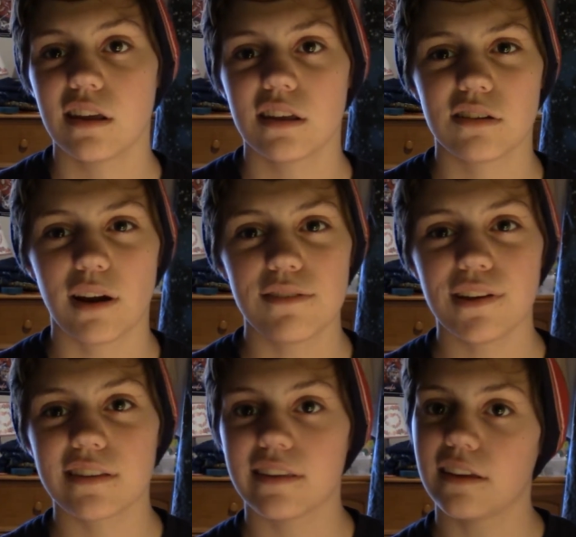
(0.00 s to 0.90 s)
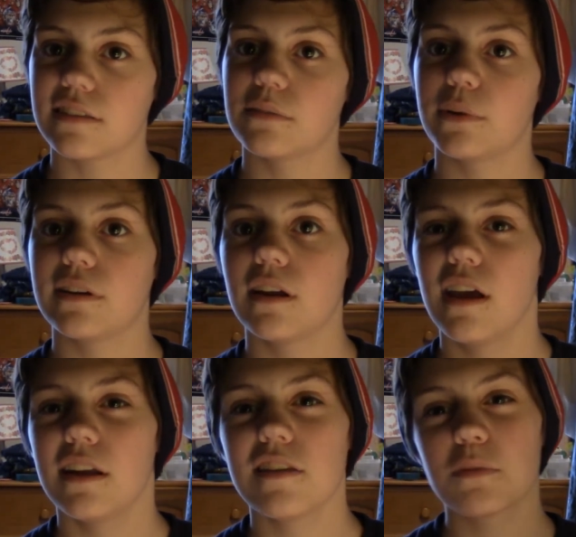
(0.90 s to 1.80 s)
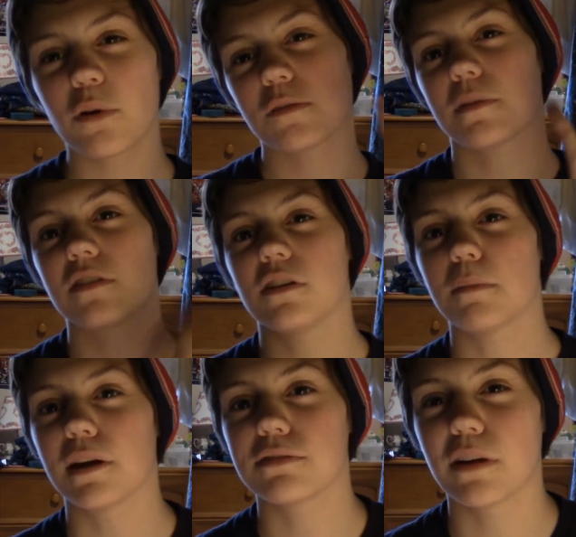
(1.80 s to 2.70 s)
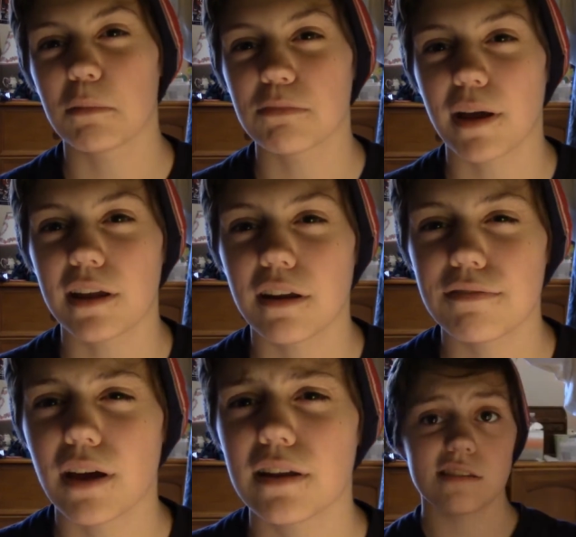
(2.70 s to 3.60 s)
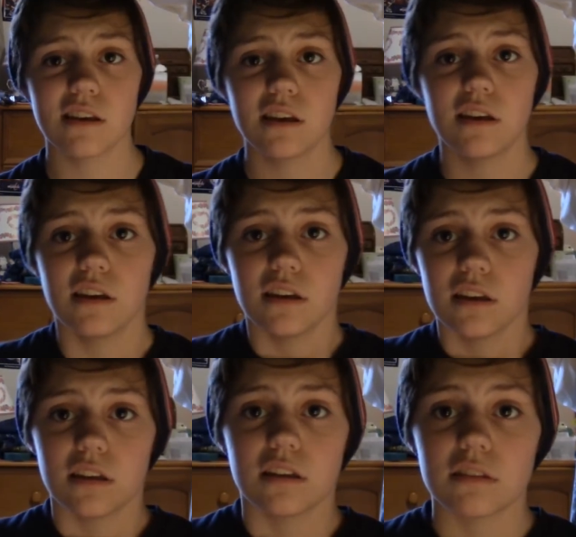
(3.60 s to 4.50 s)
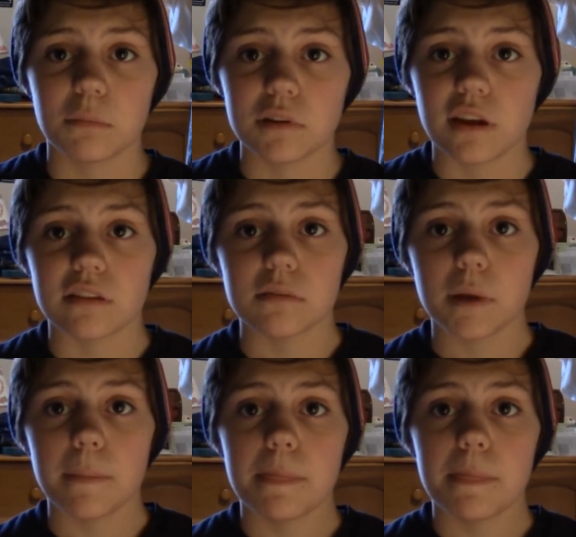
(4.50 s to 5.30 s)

try to fix things, which this always puts you in a better frame of mind, I find. Someone texted me.